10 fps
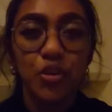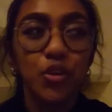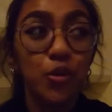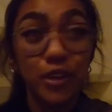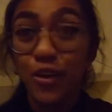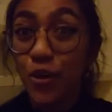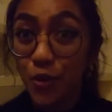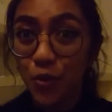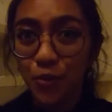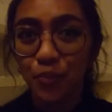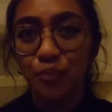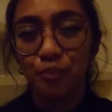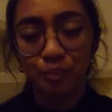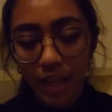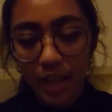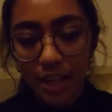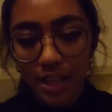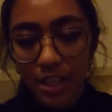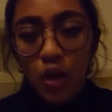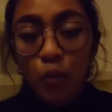going home. And
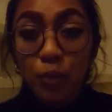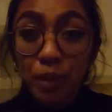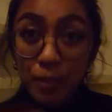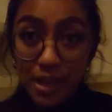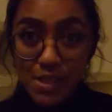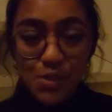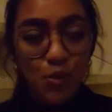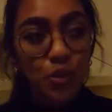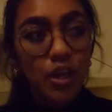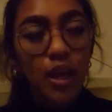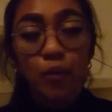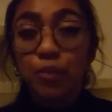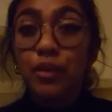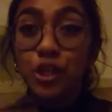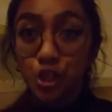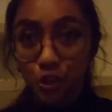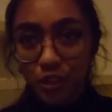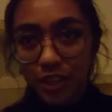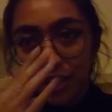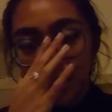with my backstory and with my
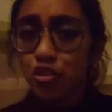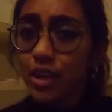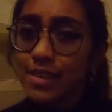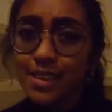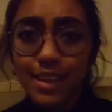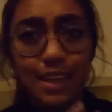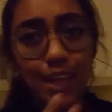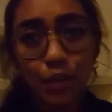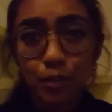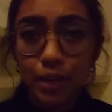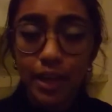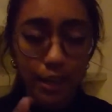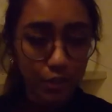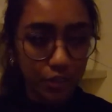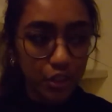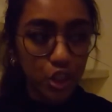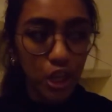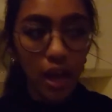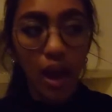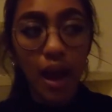journey, trying to connect with my heritage,
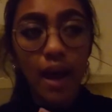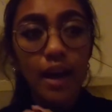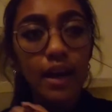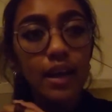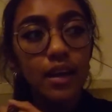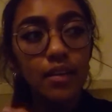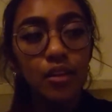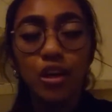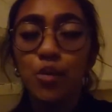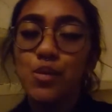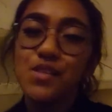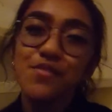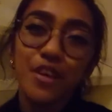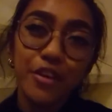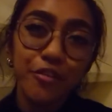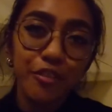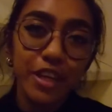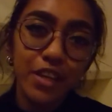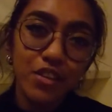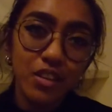I thought it was very
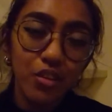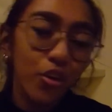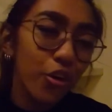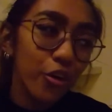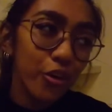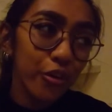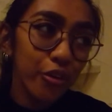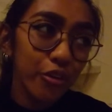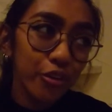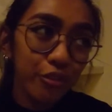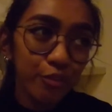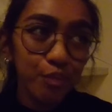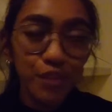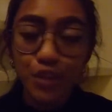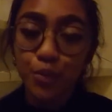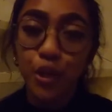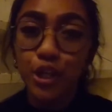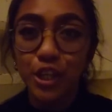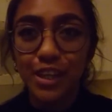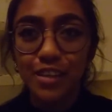fitting to call this
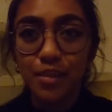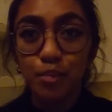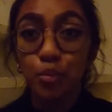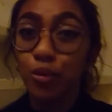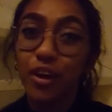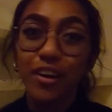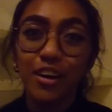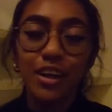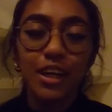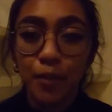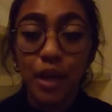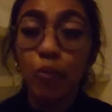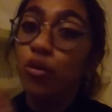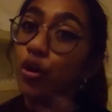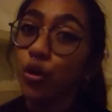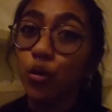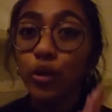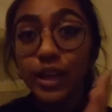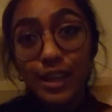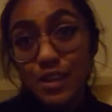project Pulang. And I will go
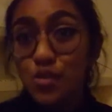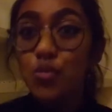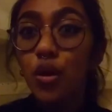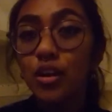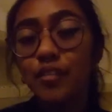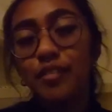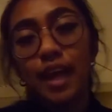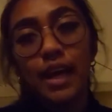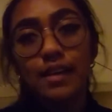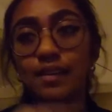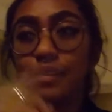into all of that